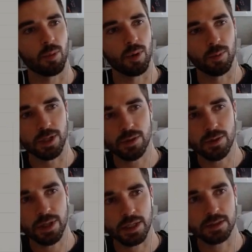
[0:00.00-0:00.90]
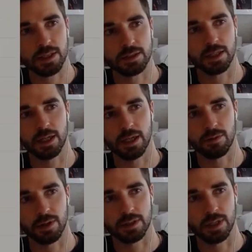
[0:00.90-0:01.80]
when we do this, it's going to give
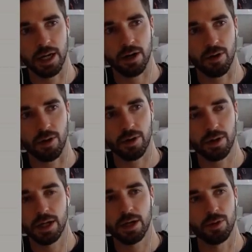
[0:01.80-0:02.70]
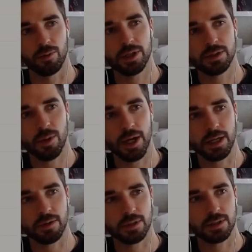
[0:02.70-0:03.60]
us an error. The reason why it
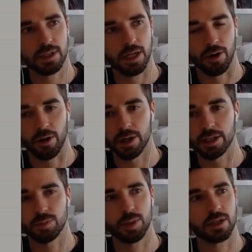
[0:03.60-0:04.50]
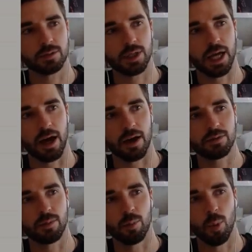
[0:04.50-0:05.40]
gives us an error is because we
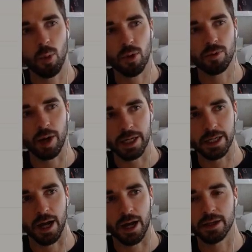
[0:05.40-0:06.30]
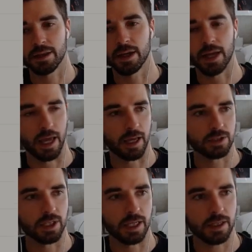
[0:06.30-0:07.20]
have more radii than
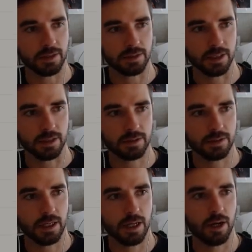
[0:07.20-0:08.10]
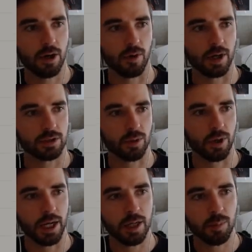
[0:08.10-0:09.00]
edge indices, right? So
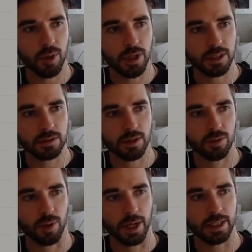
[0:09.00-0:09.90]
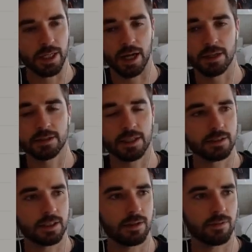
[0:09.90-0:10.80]
we're inputting into the radii
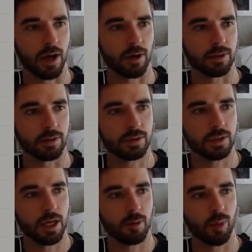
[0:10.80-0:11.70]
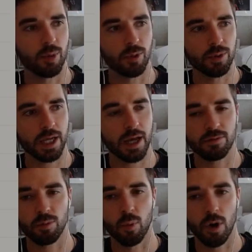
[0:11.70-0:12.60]
16 values, but we only
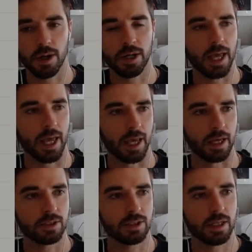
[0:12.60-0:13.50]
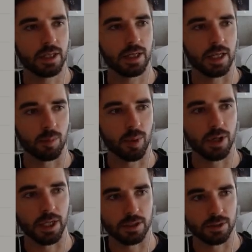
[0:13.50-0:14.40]
have one edge
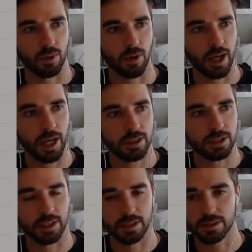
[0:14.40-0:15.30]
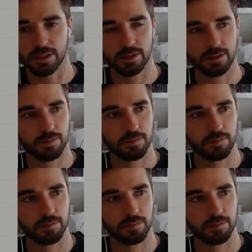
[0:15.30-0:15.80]
input into our edge indices.